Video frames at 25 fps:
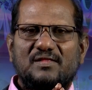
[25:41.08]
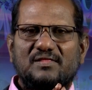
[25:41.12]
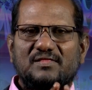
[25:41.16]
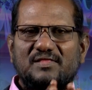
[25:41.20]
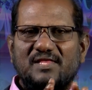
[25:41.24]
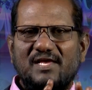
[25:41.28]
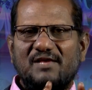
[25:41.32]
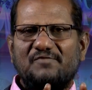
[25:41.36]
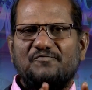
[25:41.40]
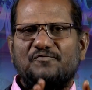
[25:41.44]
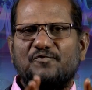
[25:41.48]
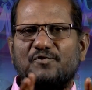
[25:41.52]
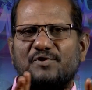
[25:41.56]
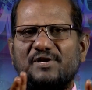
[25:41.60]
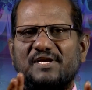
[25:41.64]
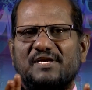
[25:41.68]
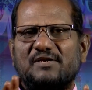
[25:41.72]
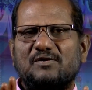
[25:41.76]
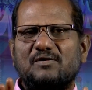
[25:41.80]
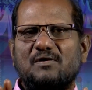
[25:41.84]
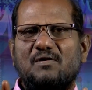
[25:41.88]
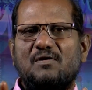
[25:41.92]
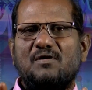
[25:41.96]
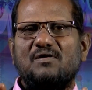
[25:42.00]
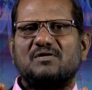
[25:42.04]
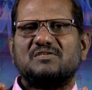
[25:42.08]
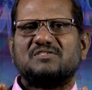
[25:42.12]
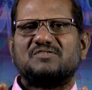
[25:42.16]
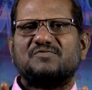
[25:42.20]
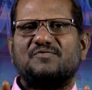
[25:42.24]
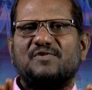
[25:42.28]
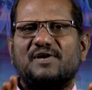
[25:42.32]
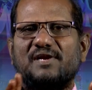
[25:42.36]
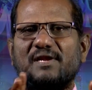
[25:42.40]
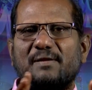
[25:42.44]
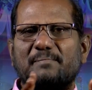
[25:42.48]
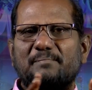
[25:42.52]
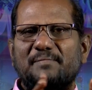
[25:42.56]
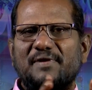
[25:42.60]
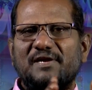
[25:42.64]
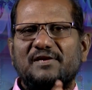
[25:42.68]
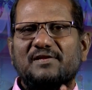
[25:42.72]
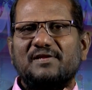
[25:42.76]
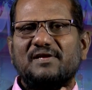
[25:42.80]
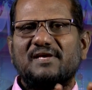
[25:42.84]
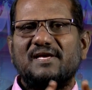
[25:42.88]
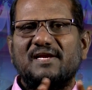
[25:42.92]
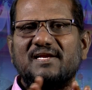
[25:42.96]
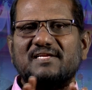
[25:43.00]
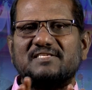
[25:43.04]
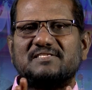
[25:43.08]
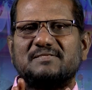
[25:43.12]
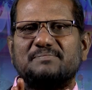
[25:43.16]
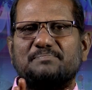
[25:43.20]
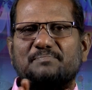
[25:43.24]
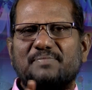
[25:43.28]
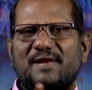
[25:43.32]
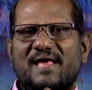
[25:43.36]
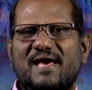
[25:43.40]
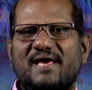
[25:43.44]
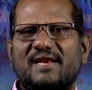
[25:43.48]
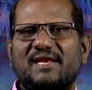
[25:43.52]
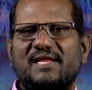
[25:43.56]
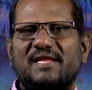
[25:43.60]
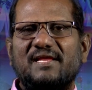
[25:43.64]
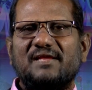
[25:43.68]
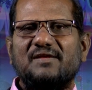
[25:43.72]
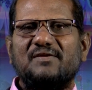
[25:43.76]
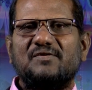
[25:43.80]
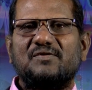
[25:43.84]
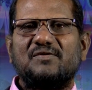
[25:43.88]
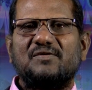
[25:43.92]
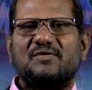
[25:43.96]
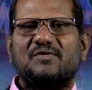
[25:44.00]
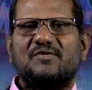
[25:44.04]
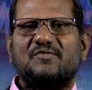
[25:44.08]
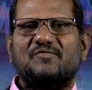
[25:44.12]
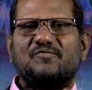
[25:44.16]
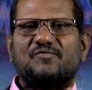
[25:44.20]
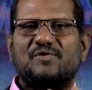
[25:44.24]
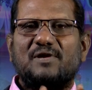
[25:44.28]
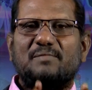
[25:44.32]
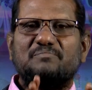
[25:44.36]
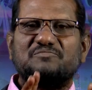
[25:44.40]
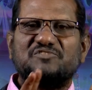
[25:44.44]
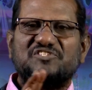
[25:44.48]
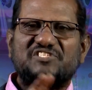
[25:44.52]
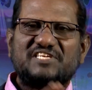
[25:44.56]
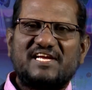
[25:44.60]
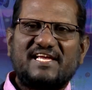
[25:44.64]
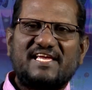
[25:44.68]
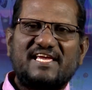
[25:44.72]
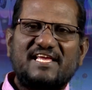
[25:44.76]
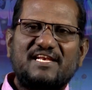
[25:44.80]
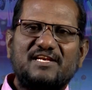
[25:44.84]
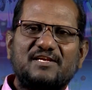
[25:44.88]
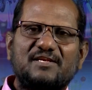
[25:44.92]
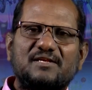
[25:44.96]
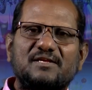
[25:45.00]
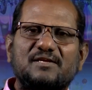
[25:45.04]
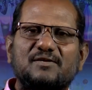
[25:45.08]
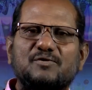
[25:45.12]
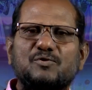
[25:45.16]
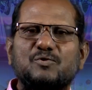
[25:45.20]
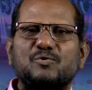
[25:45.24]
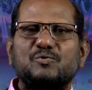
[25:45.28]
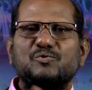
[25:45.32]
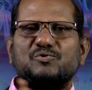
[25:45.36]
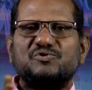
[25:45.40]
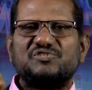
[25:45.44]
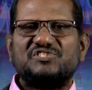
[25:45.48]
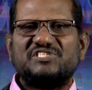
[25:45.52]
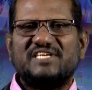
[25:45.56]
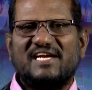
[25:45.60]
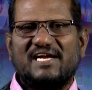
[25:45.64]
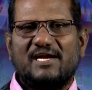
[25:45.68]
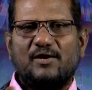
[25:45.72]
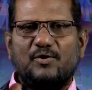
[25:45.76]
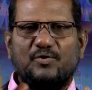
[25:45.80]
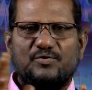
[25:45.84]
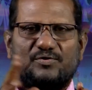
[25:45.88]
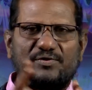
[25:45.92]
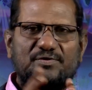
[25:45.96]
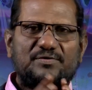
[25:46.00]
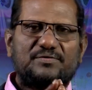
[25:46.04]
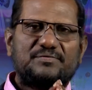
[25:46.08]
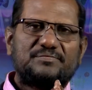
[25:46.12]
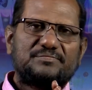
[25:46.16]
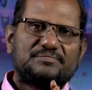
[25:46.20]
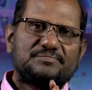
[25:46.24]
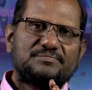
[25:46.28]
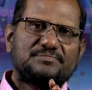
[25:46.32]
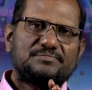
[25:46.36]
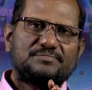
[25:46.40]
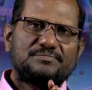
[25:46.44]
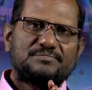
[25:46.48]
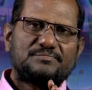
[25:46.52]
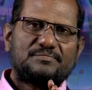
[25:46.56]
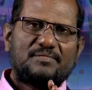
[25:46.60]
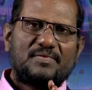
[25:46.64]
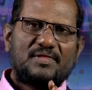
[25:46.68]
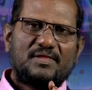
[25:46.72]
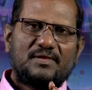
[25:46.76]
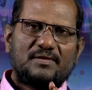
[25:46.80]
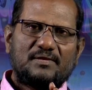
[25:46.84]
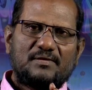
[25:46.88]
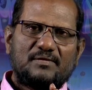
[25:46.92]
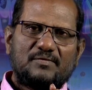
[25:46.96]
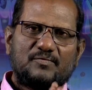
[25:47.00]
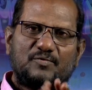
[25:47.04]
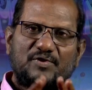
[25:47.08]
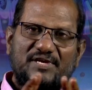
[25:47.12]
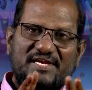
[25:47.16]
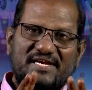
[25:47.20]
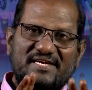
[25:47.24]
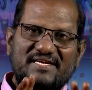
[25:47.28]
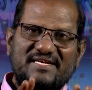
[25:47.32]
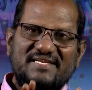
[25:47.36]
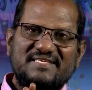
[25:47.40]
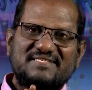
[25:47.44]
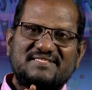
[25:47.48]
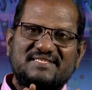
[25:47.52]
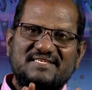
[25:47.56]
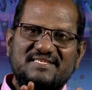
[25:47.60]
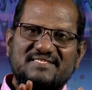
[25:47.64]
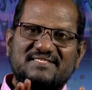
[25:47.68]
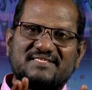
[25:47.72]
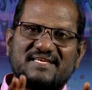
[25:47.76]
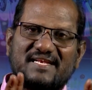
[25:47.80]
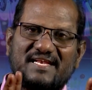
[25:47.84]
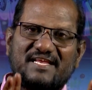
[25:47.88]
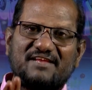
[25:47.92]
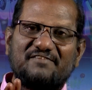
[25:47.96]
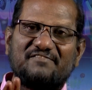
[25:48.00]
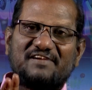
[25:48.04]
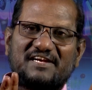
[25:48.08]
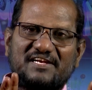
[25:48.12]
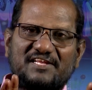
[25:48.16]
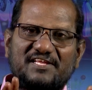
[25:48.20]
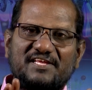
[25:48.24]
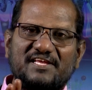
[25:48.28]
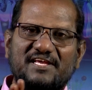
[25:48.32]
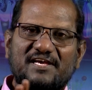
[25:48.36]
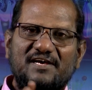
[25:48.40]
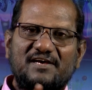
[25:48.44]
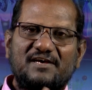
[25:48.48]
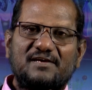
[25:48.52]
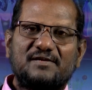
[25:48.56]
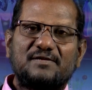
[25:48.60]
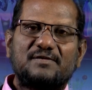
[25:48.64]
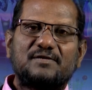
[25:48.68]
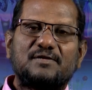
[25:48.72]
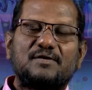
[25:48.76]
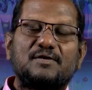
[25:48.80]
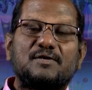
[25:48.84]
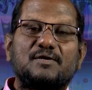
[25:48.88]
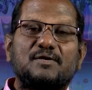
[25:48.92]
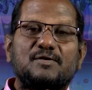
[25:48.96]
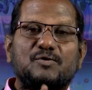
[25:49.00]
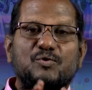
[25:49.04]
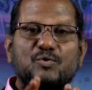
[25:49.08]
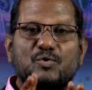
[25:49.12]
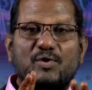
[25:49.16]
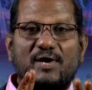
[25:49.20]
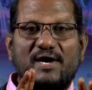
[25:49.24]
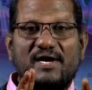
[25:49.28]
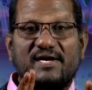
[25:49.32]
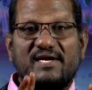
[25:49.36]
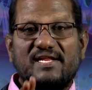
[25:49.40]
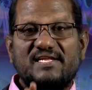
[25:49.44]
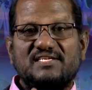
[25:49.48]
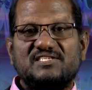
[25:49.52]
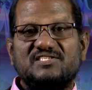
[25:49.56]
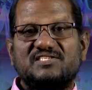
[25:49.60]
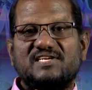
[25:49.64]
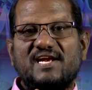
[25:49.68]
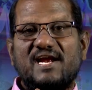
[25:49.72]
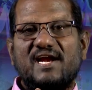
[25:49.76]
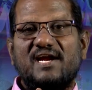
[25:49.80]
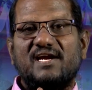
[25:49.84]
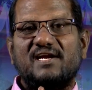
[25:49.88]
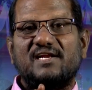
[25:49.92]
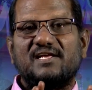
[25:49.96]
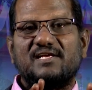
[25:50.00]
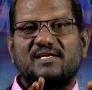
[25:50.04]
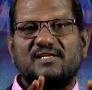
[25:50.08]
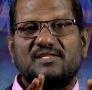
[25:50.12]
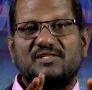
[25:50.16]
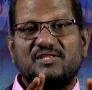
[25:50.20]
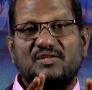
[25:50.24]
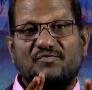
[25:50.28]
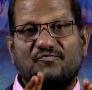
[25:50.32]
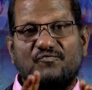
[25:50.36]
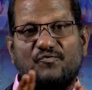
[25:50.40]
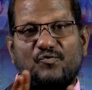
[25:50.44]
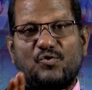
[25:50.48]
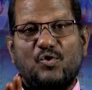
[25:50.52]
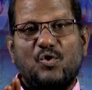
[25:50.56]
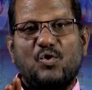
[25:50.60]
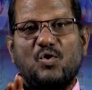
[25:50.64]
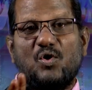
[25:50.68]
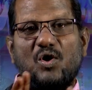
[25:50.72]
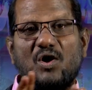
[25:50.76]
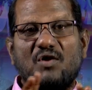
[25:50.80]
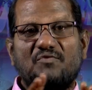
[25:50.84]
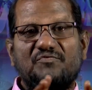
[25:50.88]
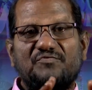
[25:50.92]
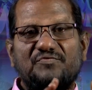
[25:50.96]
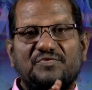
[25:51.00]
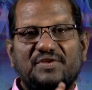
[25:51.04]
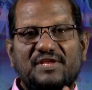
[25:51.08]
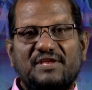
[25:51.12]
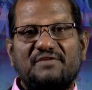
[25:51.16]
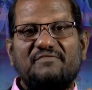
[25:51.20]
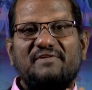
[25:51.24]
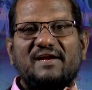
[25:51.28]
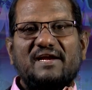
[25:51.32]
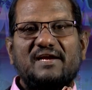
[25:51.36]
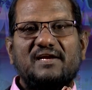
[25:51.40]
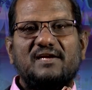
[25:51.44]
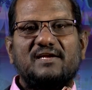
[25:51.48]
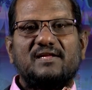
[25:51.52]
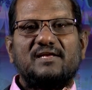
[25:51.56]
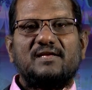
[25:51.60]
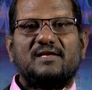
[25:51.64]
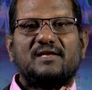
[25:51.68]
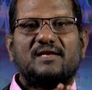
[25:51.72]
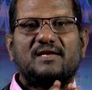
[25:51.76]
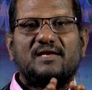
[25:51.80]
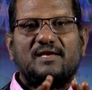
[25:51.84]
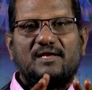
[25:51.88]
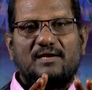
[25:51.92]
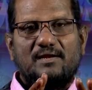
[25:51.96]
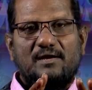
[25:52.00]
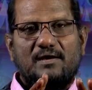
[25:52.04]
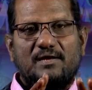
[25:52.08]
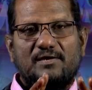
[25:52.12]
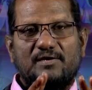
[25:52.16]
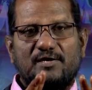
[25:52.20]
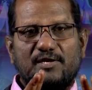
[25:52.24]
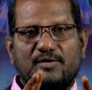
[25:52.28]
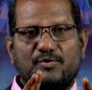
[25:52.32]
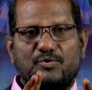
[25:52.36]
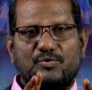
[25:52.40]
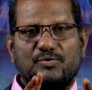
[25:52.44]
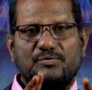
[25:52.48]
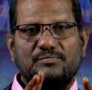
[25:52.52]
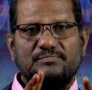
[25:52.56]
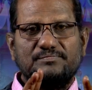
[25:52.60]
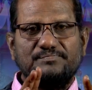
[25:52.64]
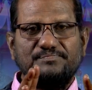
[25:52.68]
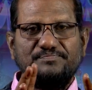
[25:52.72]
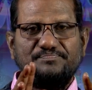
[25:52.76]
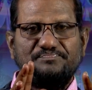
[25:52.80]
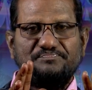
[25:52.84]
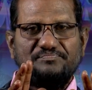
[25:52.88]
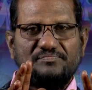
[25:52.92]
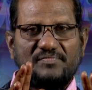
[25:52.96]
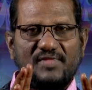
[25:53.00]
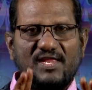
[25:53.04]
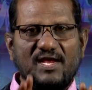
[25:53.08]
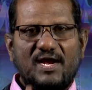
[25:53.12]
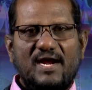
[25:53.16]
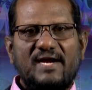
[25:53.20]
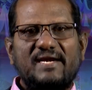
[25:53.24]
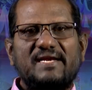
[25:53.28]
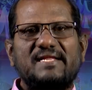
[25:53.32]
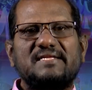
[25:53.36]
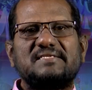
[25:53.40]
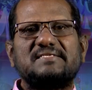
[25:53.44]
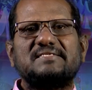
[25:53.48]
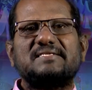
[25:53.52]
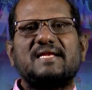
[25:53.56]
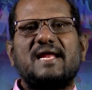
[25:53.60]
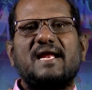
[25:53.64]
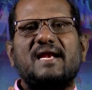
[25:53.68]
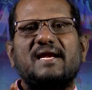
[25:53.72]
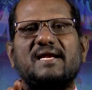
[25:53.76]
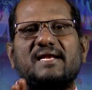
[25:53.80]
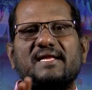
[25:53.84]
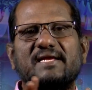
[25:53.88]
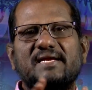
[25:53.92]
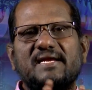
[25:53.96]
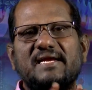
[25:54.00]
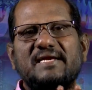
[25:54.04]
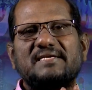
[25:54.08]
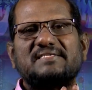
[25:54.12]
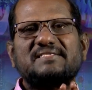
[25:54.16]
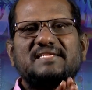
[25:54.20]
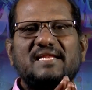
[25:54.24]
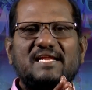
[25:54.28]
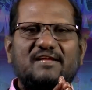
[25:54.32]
Therefore, it calls for a meticulous planning from check in to check out. We can discuss an event here to understand the flow of event in order to understand its